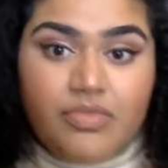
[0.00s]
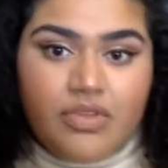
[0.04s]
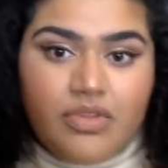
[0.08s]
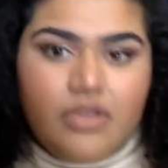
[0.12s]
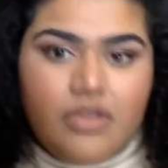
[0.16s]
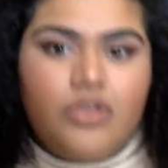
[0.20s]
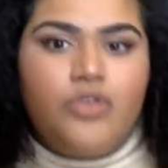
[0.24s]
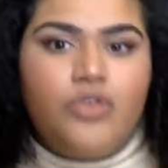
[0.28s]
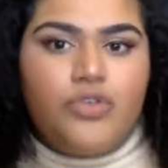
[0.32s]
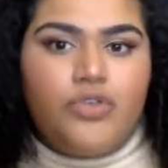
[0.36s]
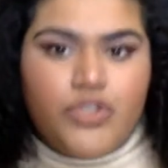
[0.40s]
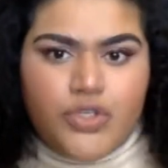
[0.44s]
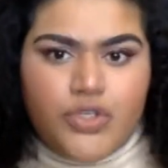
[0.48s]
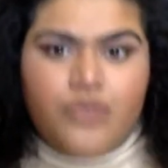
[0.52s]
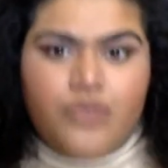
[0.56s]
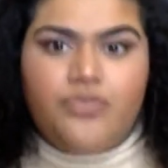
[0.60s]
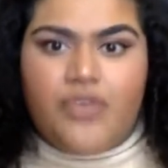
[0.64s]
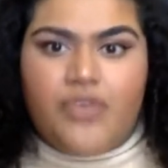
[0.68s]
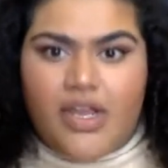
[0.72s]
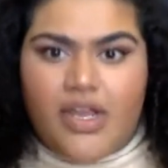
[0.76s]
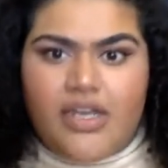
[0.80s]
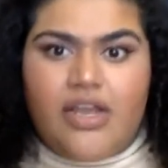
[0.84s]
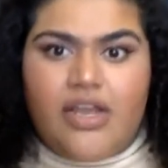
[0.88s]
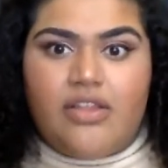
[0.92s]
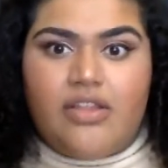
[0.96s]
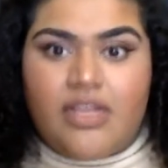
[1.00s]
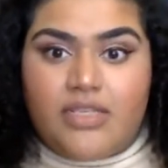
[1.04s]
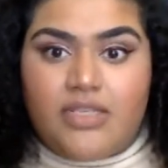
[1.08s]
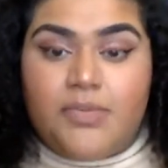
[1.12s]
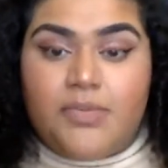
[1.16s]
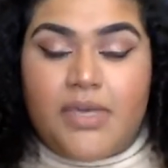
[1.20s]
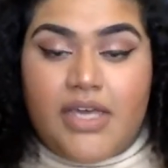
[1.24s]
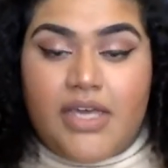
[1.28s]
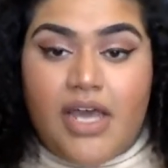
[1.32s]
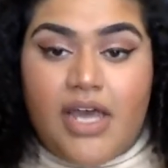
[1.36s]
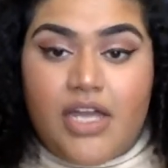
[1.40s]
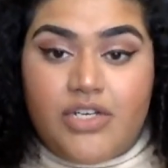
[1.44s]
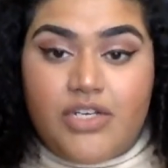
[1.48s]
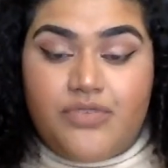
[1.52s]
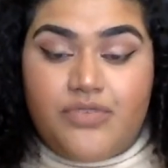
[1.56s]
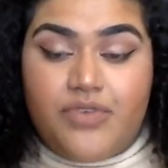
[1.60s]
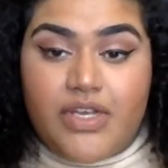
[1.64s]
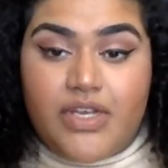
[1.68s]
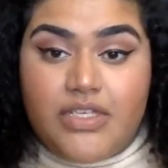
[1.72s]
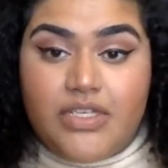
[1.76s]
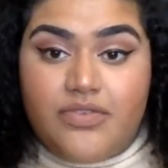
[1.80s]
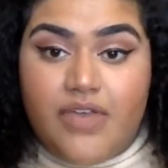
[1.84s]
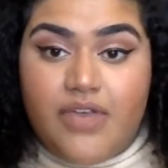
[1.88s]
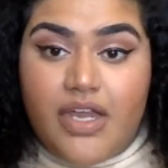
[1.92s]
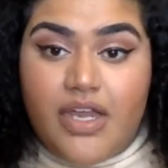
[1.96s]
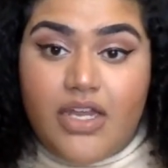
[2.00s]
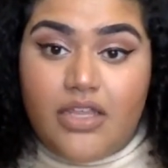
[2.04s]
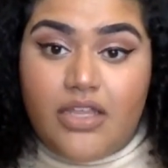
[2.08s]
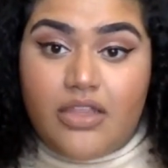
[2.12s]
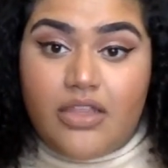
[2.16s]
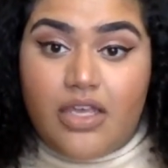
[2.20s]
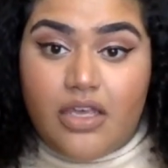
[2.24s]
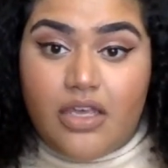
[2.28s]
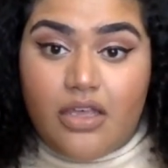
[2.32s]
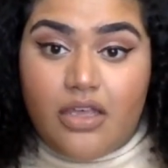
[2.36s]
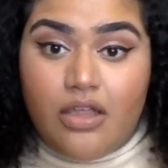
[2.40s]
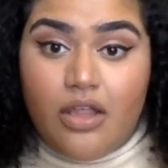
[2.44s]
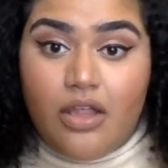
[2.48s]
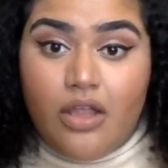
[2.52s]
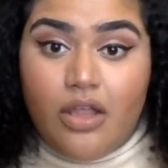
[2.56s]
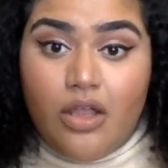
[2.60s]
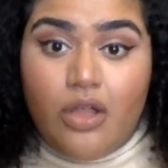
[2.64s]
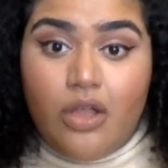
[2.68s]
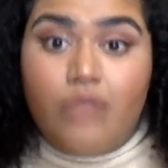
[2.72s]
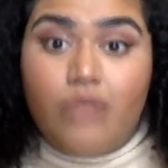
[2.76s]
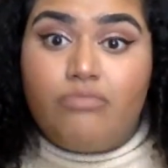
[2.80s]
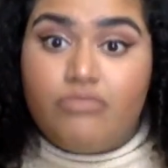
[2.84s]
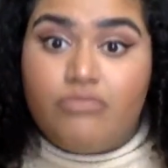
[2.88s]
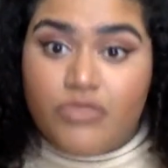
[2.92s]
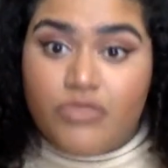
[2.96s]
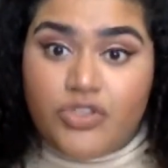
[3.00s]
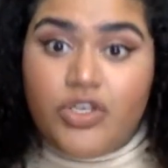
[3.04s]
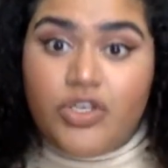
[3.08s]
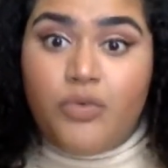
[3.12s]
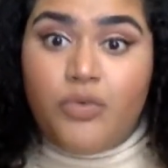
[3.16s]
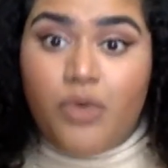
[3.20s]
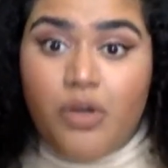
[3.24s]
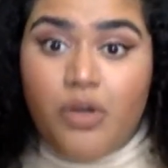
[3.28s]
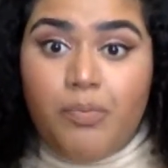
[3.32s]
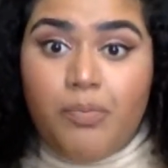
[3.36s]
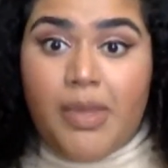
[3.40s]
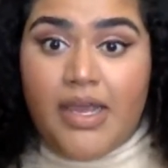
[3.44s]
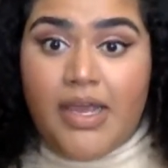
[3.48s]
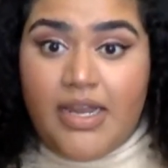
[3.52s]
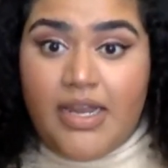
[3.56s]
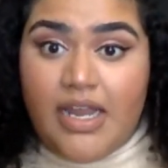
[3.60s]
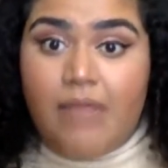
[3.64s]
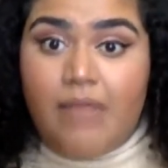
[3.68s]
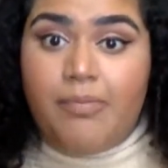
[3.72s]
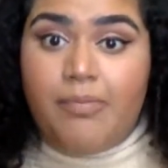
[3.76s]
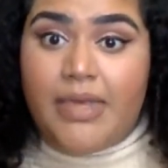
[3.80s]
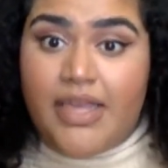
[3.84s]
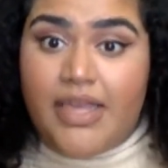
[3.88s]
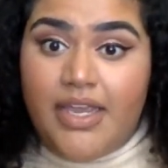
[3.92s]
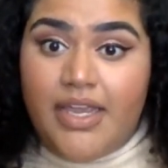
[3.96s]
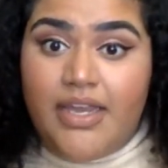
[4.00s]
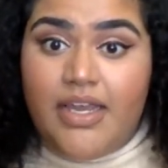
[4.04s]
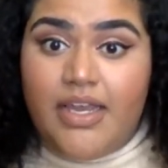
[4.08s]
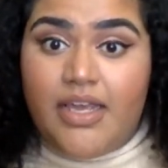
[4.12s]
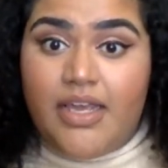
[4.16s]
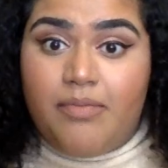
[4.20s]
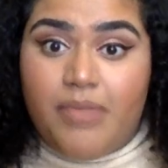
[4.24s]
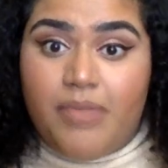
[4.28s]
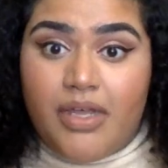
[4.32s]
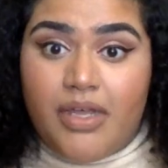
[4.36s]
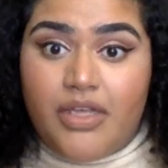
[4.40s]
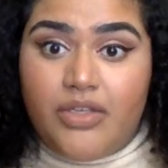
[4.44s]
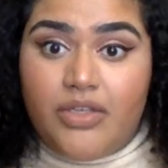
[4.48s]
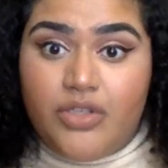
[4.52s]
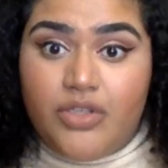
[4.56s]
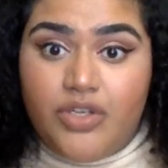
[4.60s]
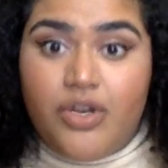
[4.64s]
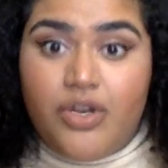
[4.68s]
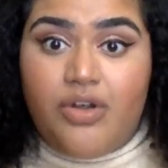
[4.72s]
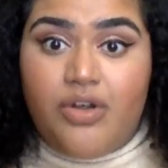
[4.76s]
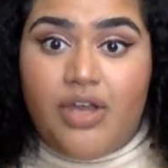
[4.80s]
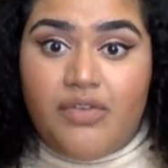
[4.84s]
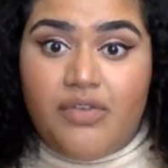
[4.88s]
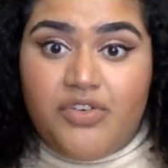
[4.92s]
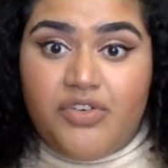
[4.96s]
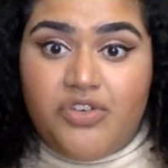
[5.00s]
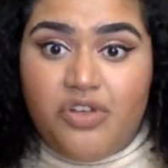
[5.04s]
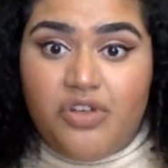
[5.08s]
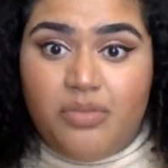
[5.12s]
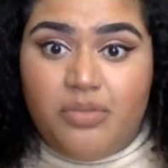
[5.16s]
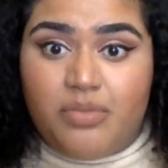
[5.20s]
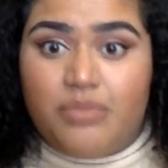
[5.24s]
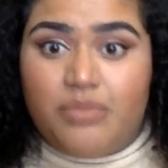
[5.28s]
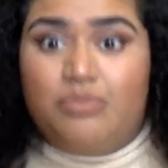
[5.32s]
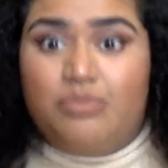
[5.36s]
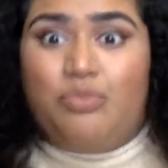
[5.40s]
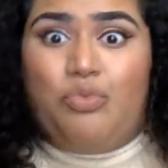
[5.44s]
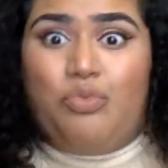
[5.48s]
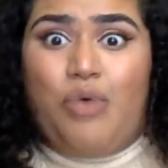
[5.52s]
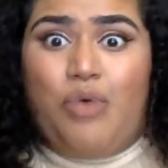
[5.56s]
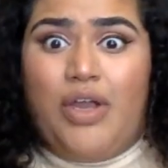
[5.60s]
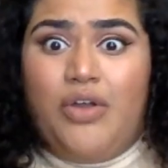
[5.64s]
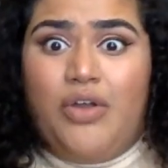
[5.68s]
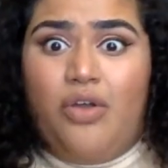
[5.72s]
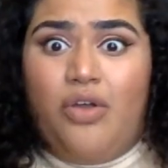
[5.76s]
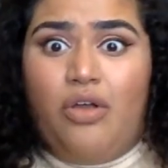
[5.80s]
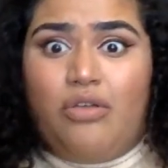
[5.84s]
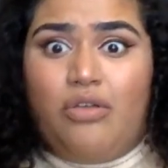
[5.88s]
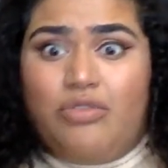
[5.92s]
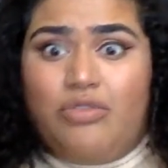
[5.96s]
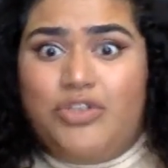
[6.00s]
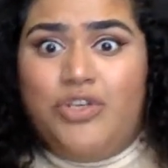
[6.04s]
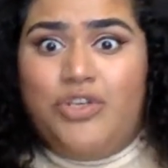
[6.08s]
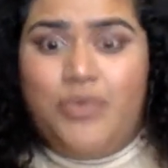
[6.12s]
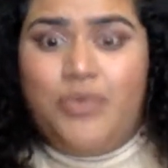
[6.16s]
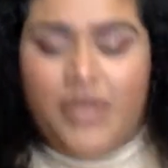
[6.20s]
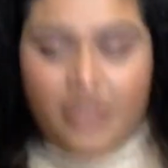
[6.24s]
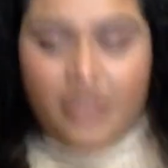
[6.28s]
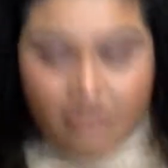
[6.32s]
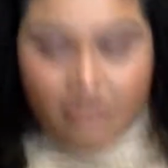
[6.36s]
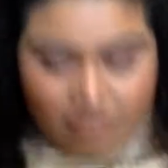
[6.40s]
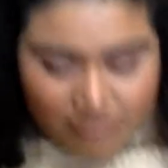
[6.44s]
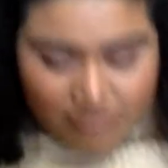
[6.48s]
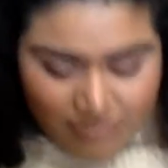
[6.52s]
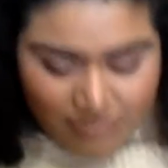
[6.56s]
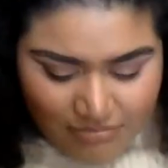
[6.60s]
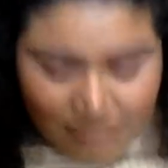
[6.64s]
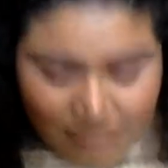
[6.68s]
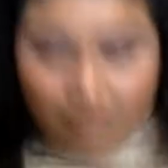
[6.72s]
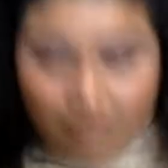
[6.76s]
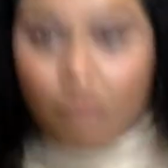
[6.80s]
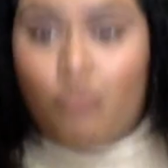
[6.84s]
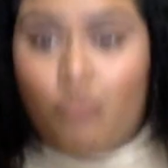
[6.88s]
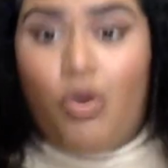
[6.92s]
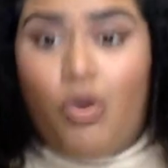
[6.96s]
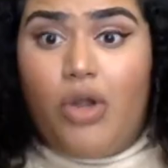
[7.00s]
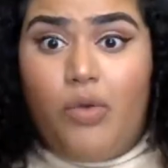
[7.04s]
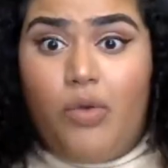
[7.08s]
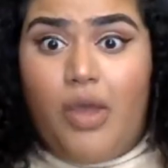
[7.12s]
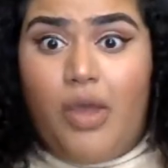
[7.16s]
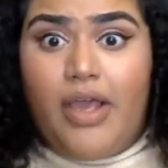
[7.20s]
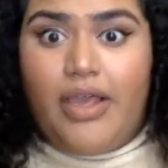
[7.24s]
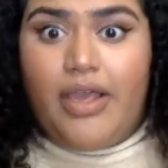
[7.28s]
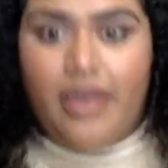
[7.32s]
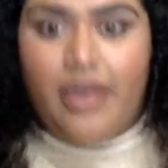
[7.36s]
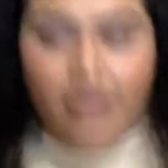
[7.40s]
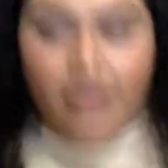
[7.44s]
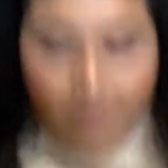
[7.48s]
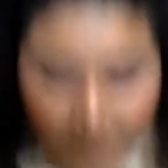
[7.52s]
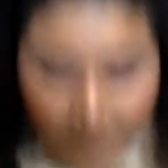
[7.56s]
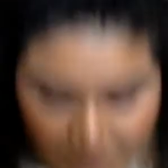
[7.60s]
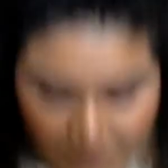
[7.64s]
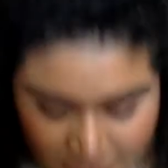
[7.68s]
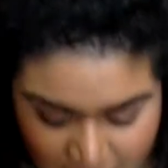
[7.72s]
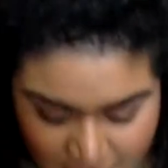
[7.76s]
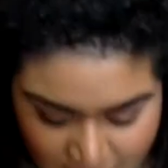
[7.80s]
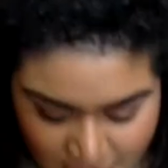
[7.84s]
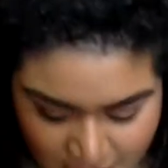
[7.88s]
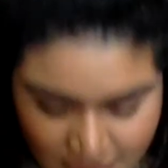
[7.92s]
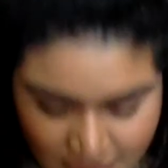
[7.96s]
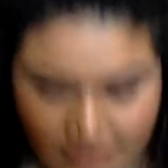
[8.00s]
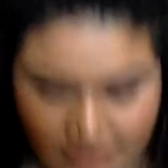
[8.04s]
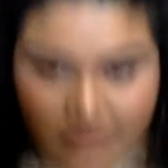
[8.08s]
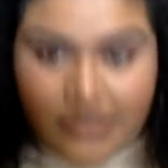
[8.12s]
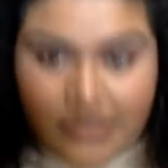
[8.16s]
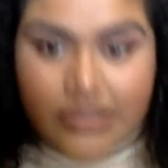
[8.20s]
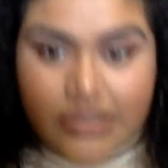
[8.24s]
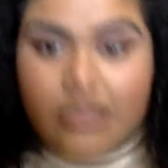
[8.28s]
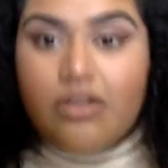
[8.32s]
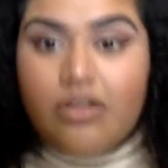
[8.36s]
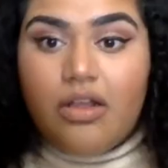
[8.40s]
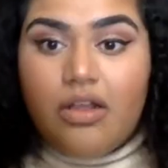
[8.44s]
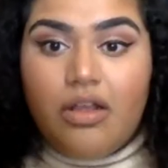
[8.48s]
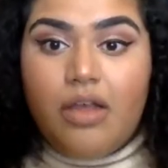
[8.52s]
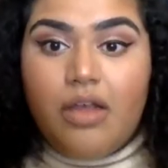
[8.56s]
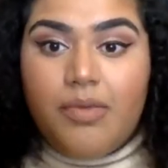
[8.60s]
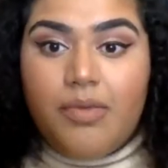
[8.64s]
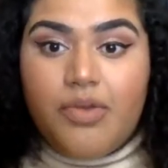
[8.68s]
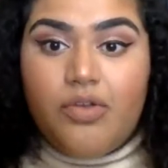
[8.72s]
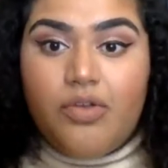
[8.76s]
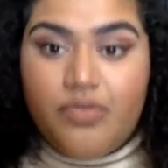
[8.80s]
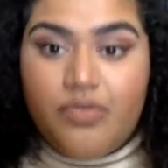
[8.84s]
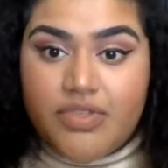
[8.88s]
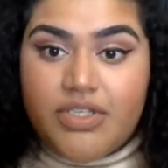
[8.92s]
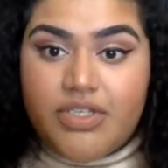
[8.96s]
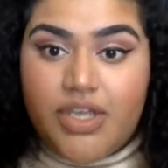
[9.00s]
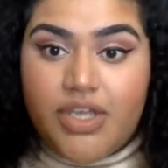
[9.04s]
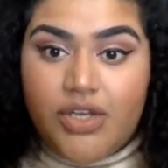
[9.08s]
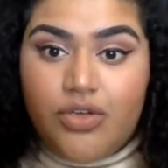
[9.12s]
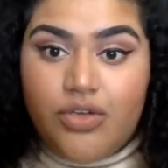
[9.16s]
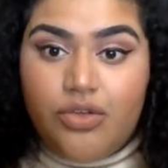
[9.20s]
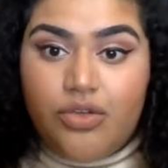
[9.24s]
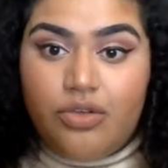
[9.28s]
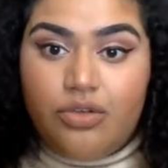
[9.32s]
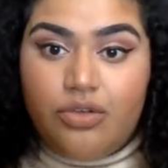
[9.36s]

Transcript: You'll soon find out that's my catchphrase for anything. So you want to buy a Lamborghini but you don't have a job. Why not? Do it. Why do I care? I mean, obviously I do,